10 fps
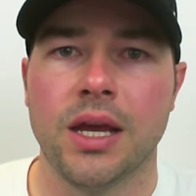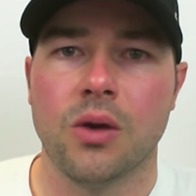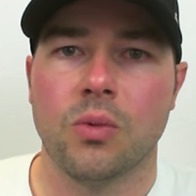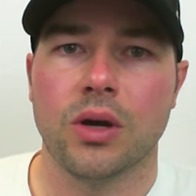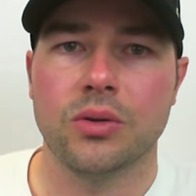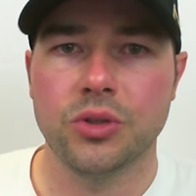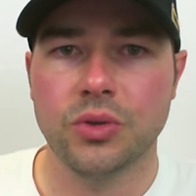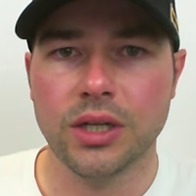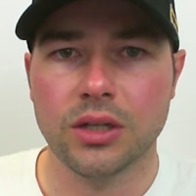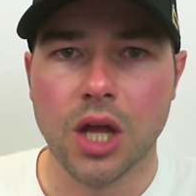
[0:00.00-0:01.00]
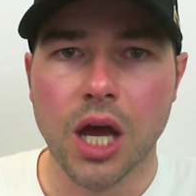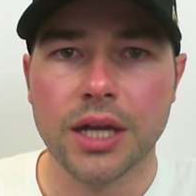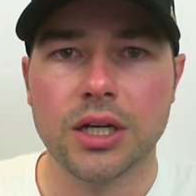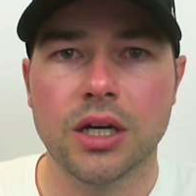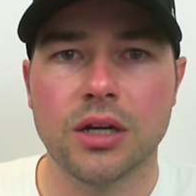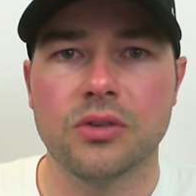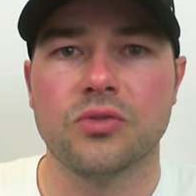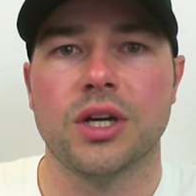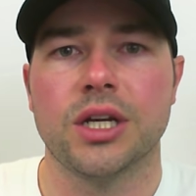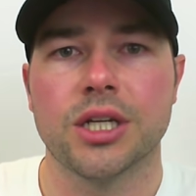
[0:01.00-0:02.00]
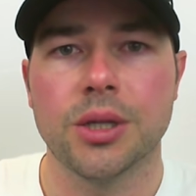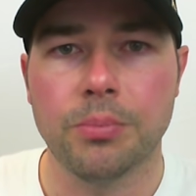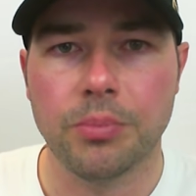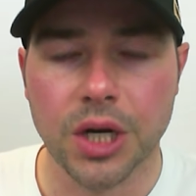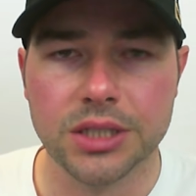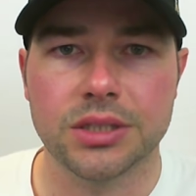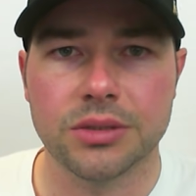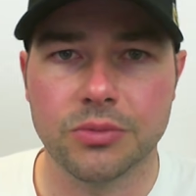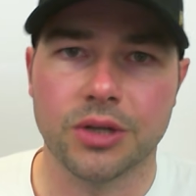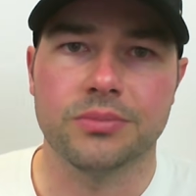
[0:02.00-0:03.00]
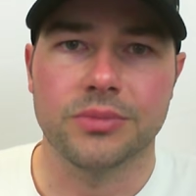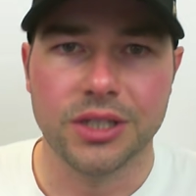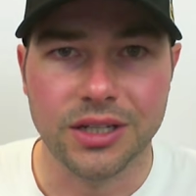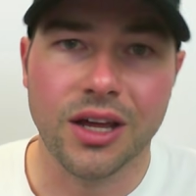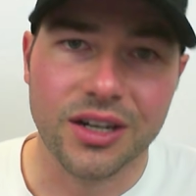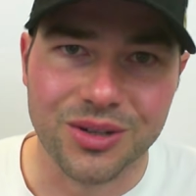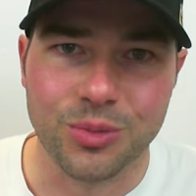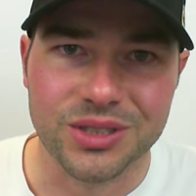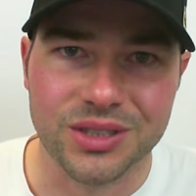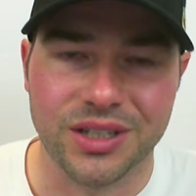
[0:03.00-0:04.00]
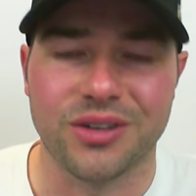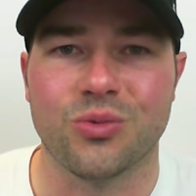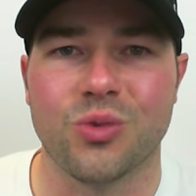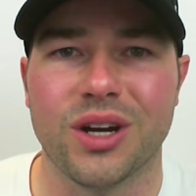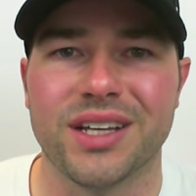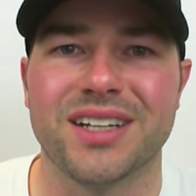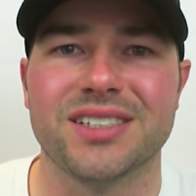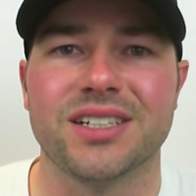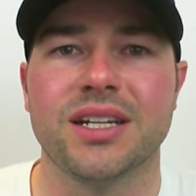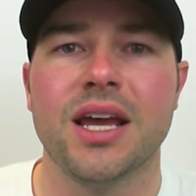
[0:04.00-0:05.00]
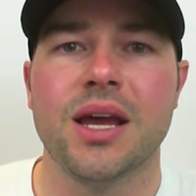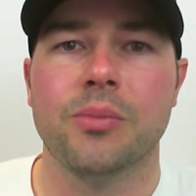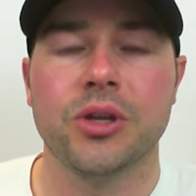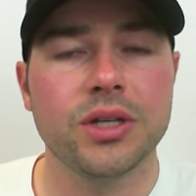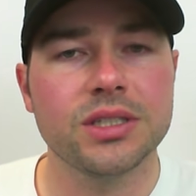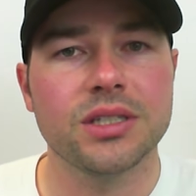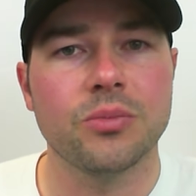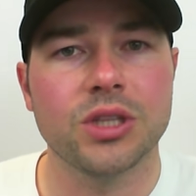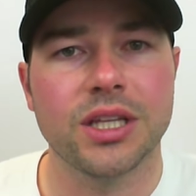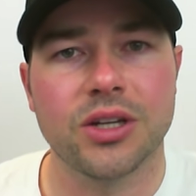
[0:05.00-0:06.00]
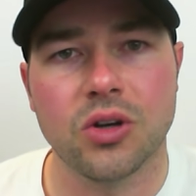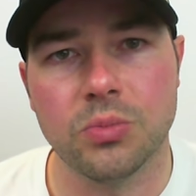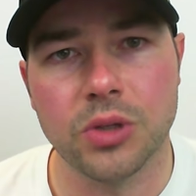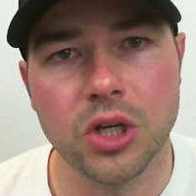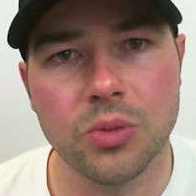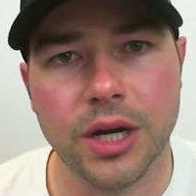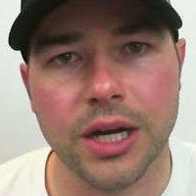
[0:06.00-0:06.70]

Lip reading: Well, you get a lot of combustion in a running engine, but you get some what they call blow-by,